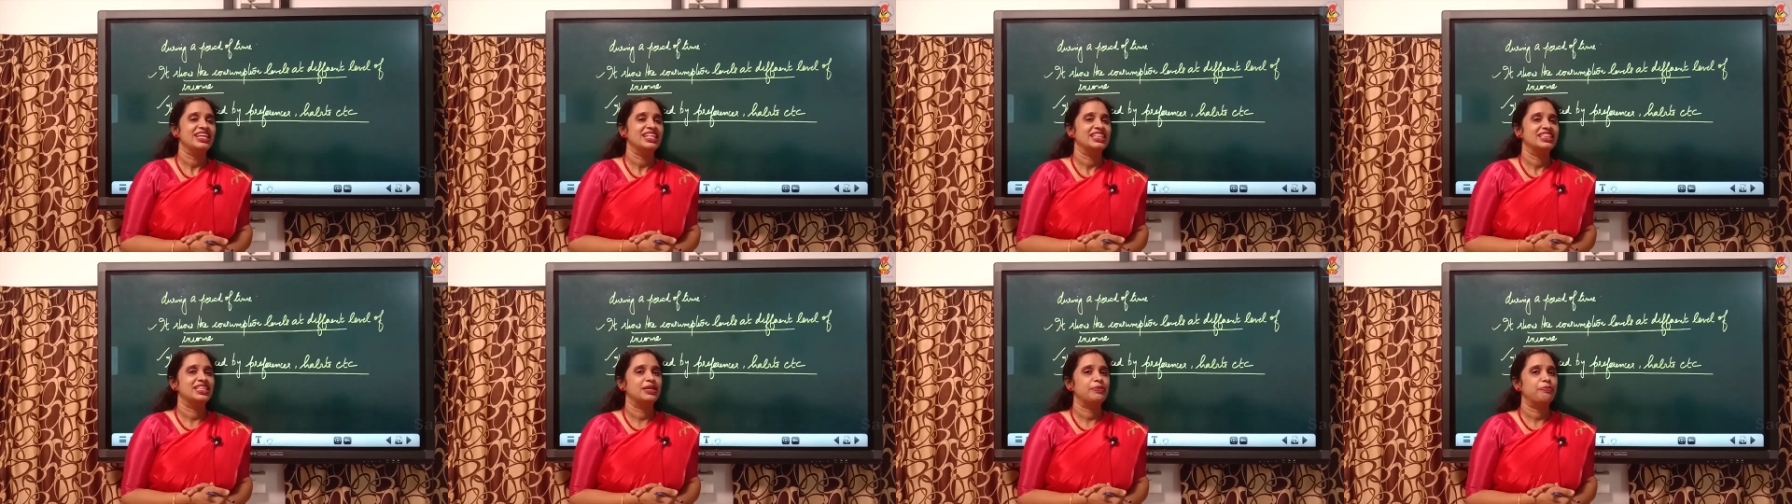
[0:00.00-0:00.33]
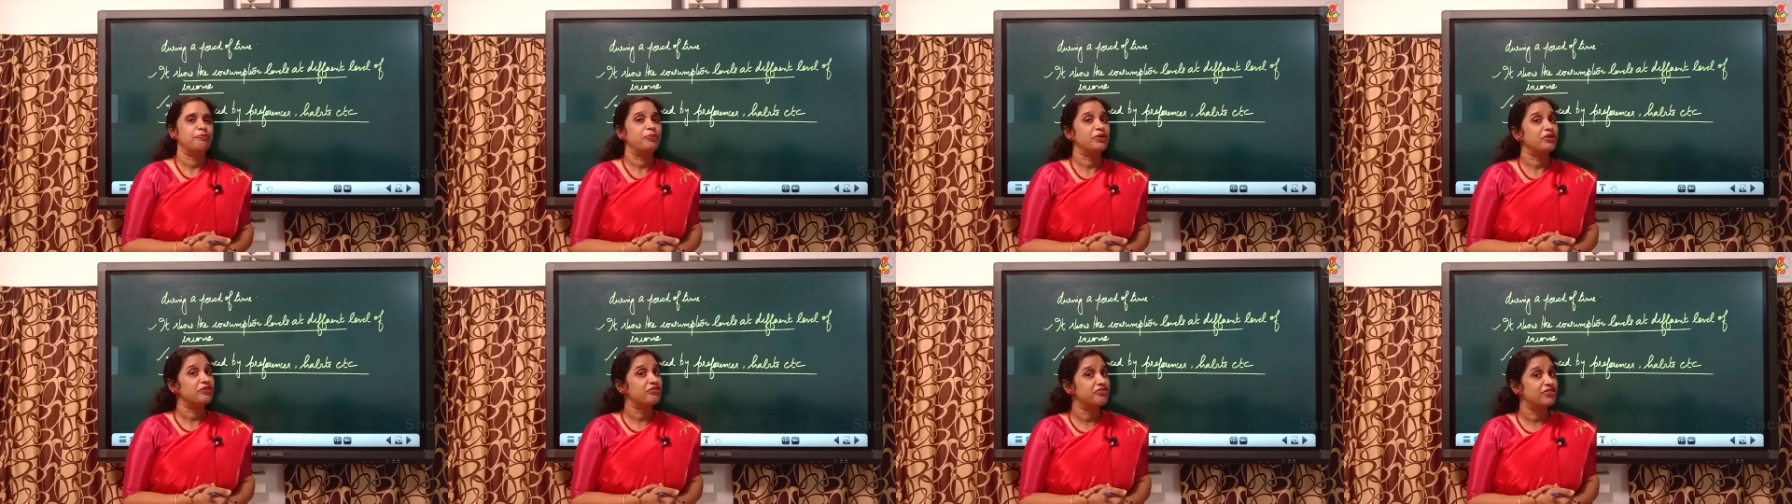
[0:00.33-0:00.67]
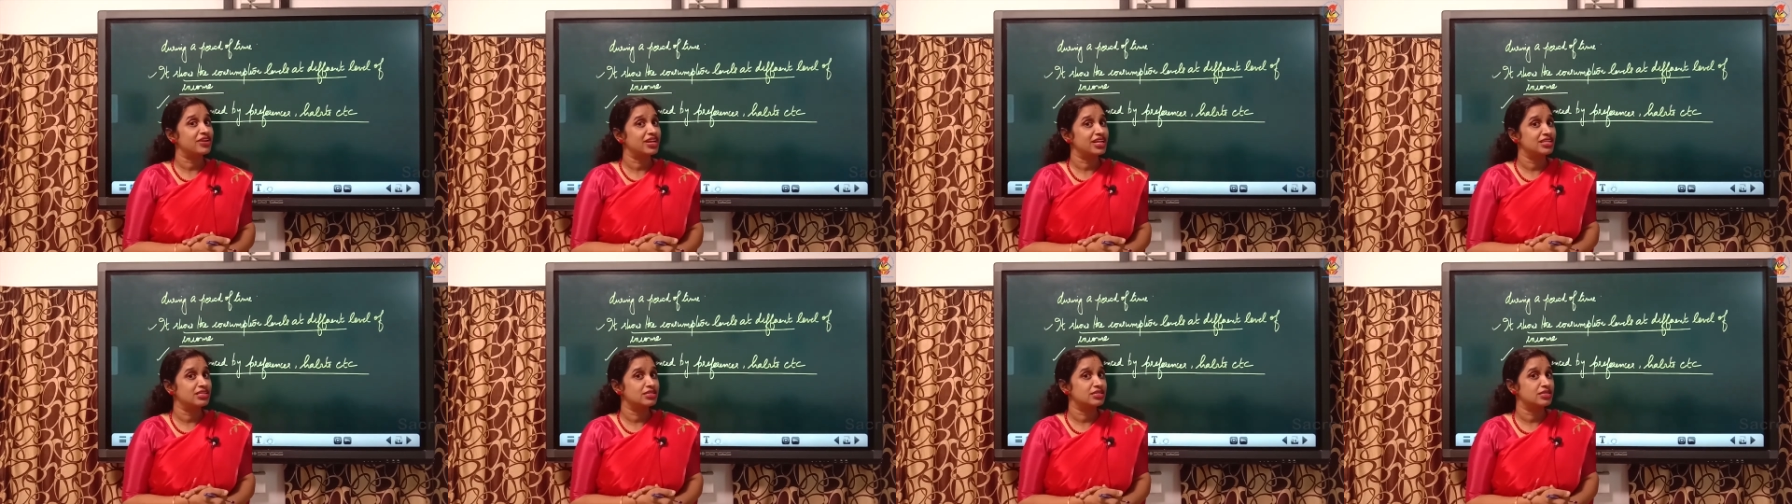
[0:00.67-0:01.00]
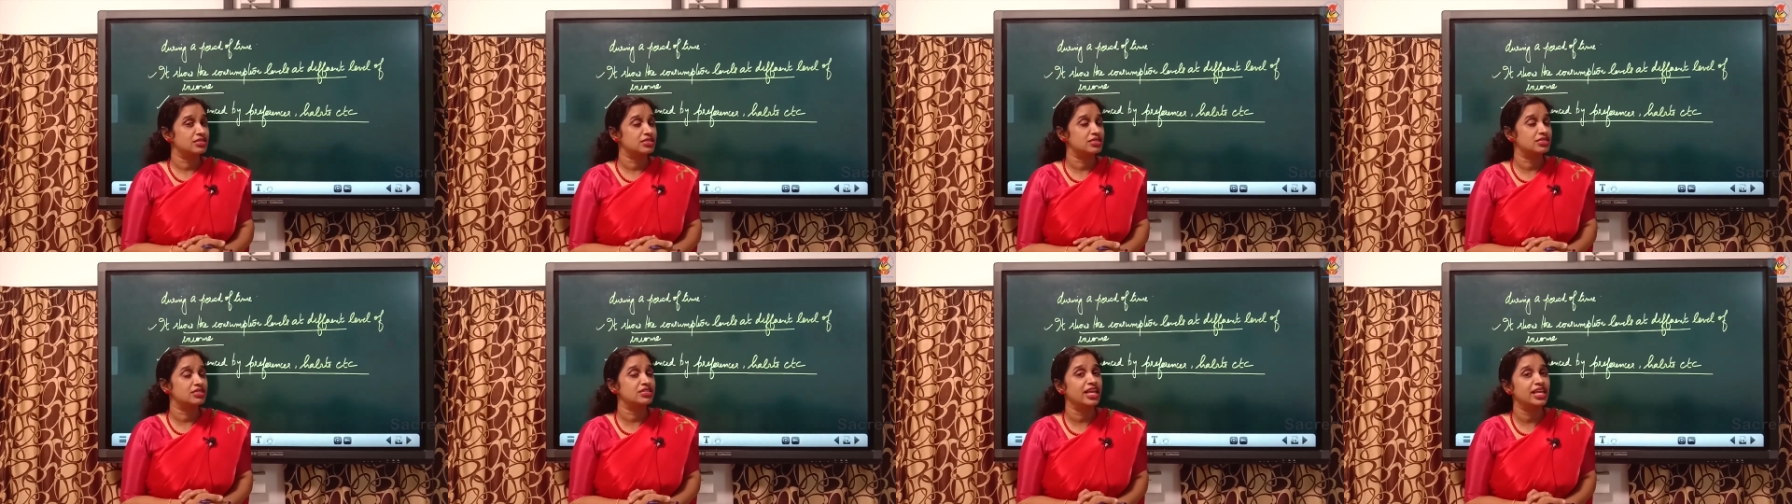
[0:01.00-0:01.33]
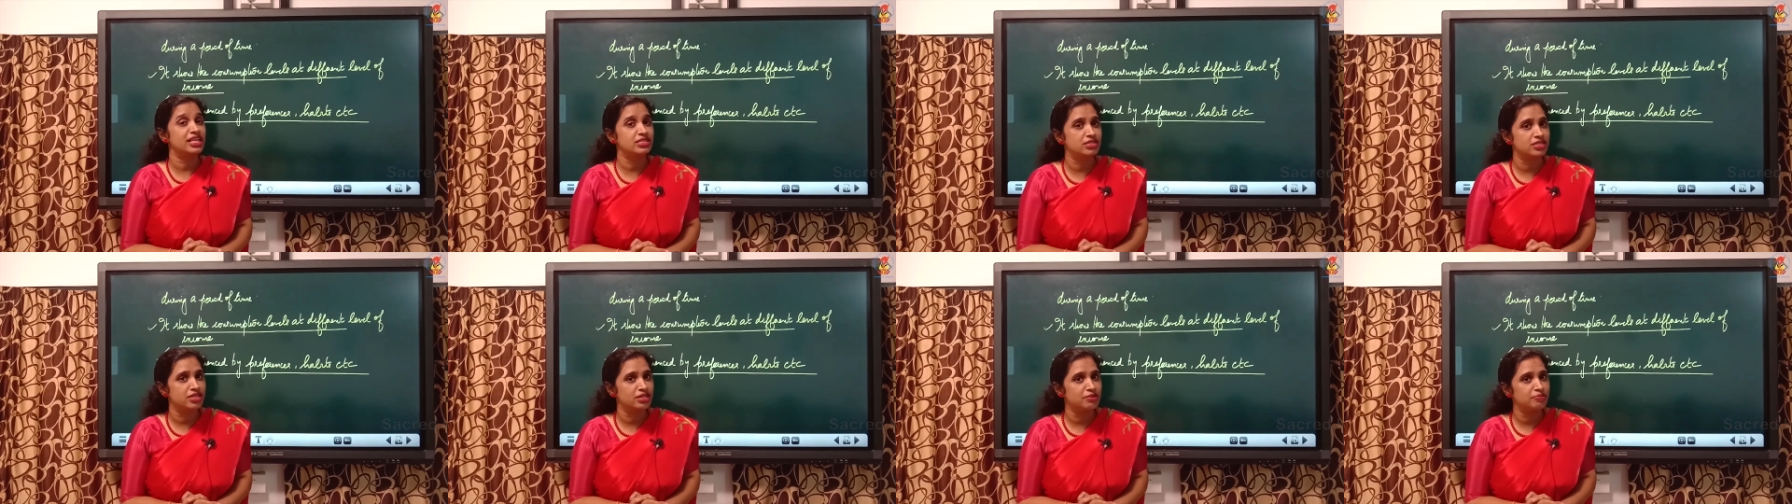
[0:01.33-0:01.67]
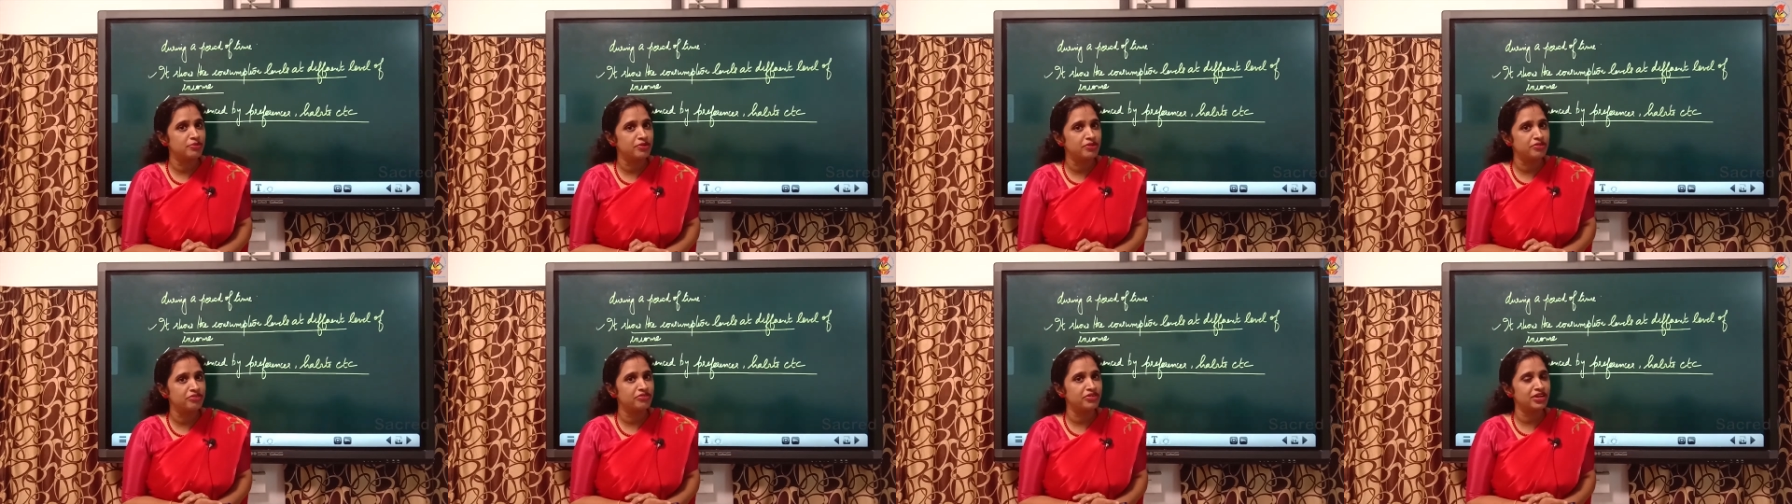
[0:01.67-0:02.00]
the preferences, taste and
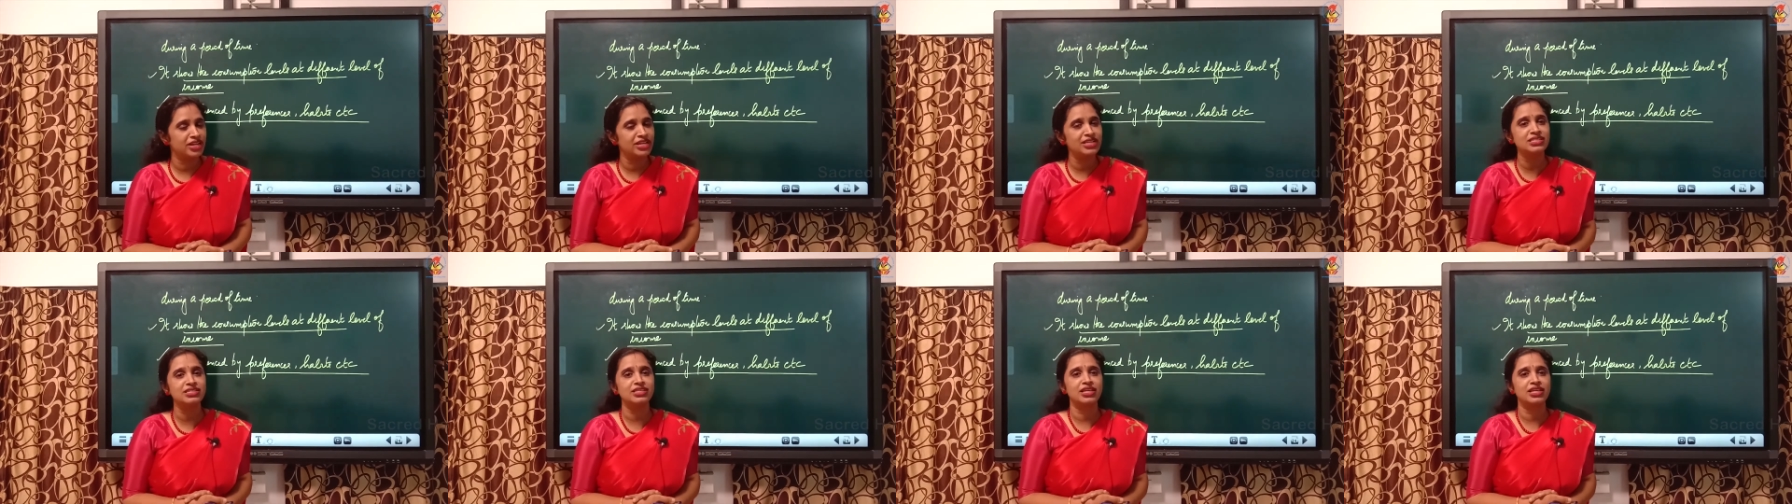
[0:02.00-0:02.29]
preference